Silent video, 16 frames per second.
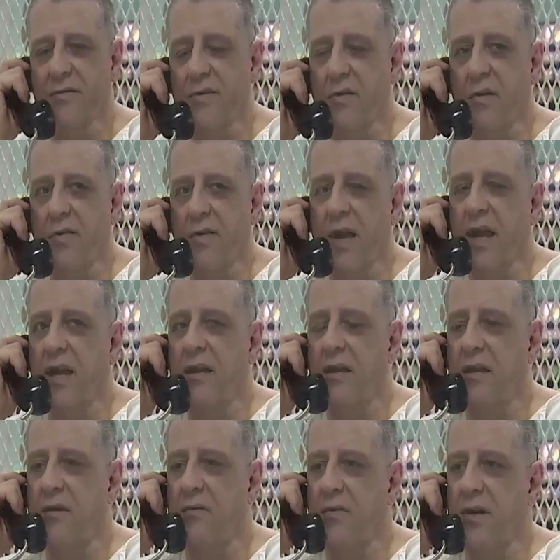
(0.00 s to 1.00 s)
if you're a thinking
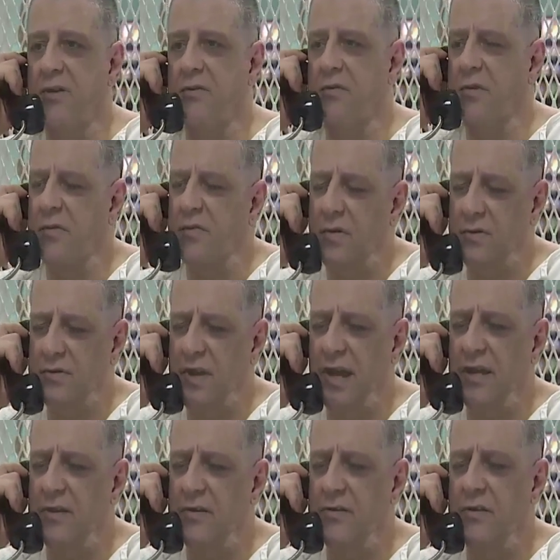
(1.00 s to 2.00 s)
individual, the first
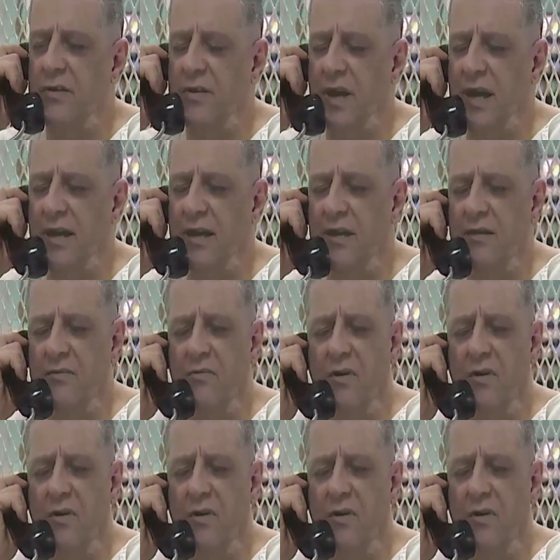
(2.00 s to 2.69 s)
thing you should think is,